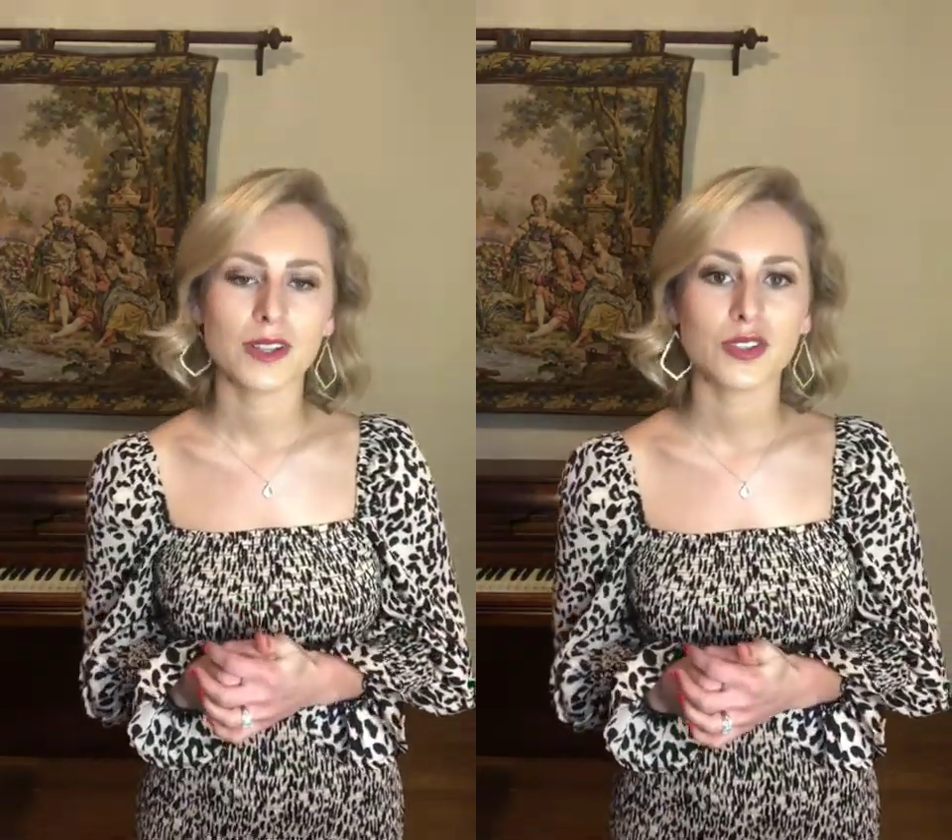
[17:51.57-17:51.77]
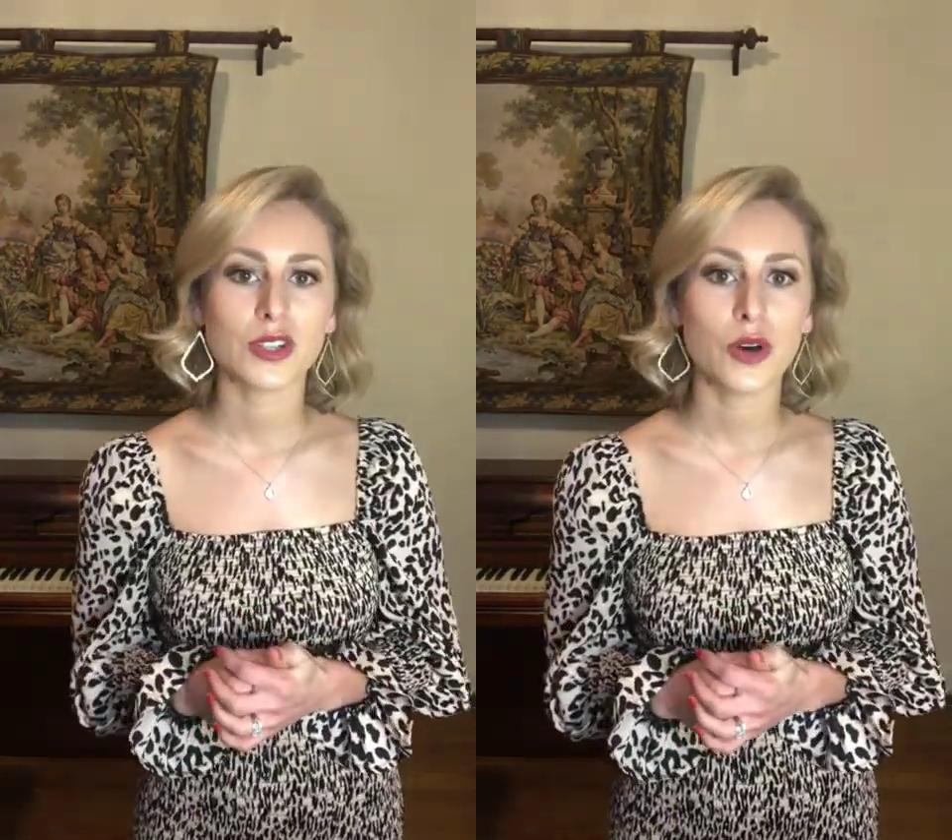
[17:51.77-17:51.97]

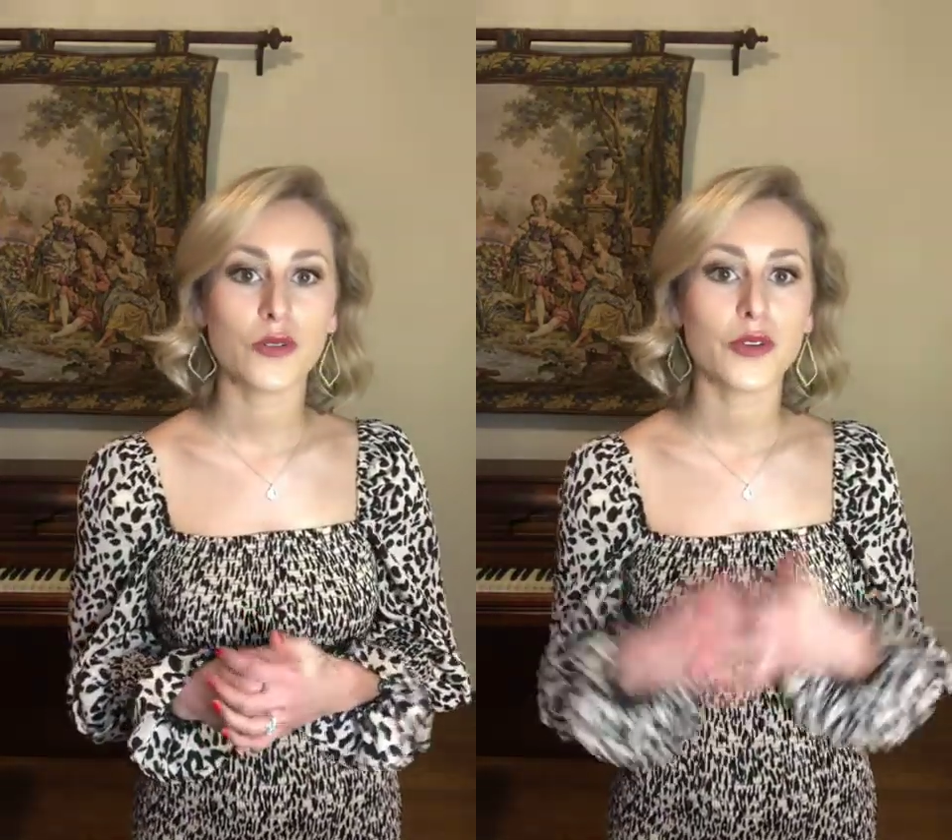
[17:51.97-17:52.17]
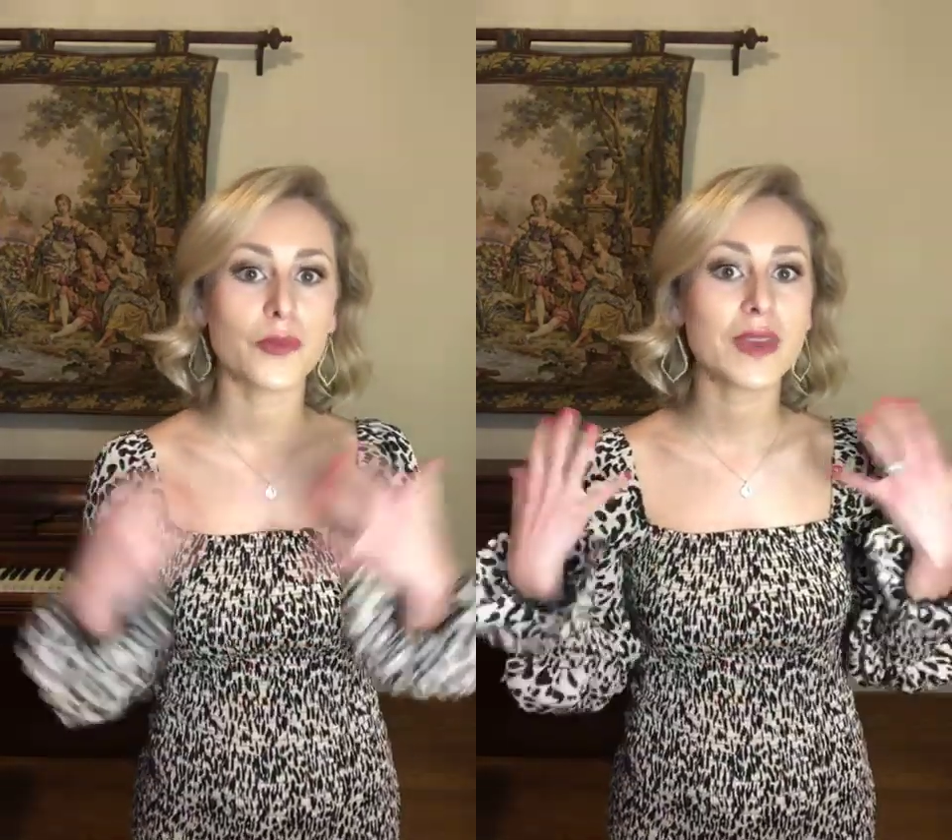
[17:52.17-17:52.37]
And so
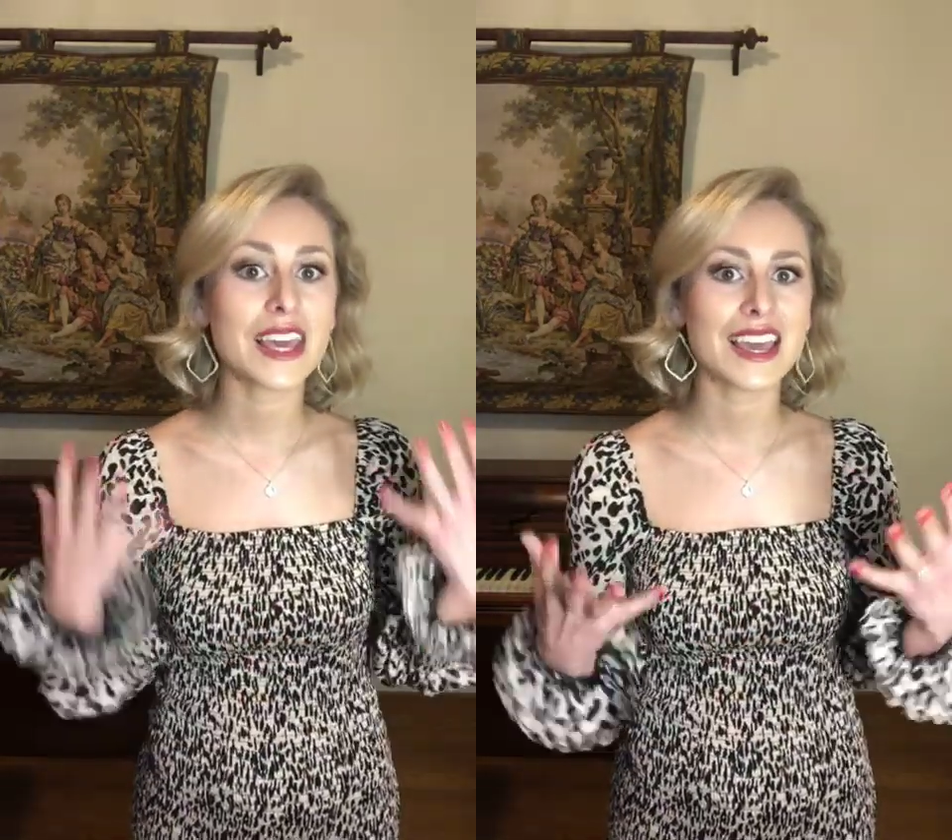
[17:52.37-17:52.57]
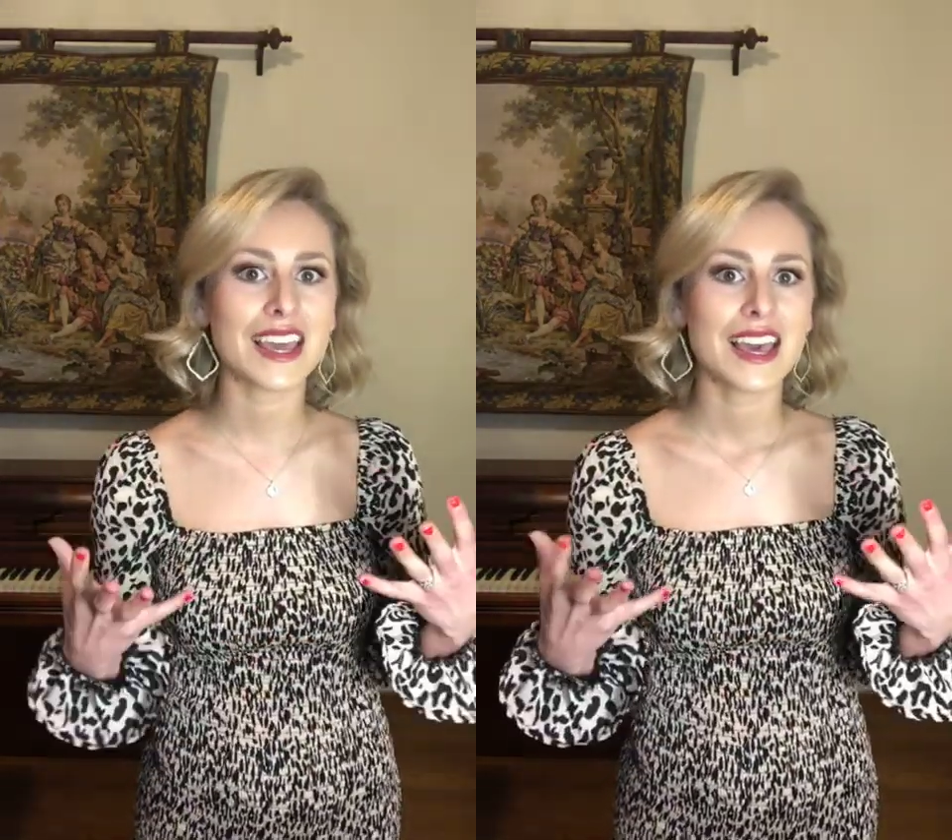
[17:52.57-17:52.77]
for
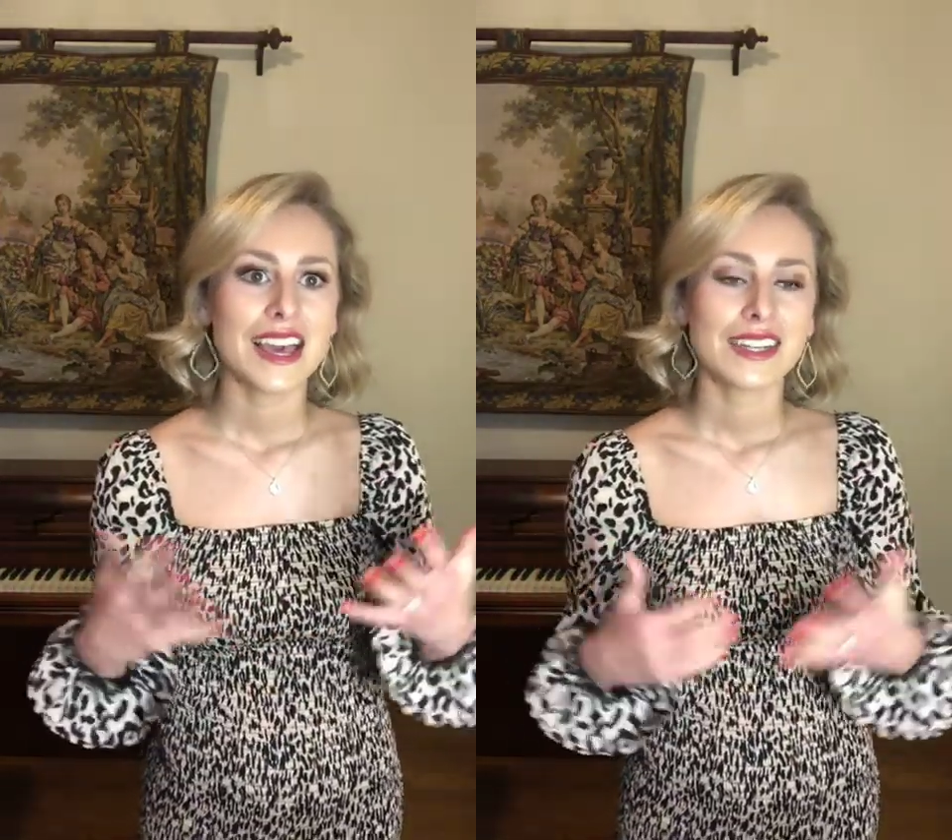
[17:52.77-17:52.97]
me